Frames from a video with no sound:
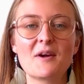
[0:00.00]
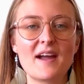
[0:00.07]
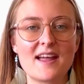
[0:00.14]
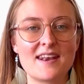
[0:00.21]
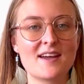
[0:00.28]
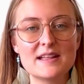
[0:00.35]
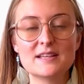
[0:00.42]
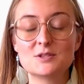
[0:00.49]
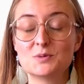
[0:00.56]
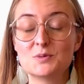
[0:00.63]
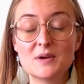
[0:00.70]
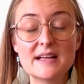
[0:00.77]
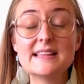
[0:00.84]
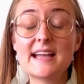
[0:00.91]
and it's
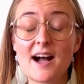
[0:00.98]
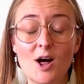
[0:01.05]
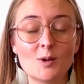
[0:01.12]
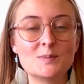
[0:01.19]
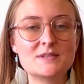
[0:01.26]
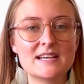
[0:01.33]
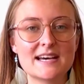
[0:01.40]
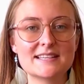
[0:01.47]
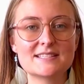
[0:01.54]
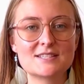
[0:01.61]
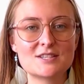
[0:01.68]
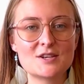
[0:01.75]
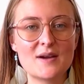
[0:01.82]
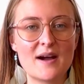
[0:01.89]
really helped us
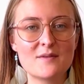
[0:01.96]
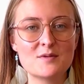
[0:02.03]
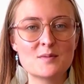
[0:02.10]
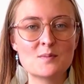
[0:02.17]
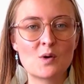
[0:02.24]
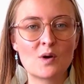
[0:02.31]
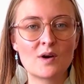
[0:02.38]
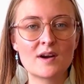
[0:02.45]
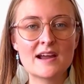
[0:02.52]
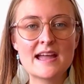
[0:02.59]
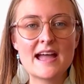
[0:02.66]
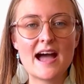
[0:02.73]
to have a more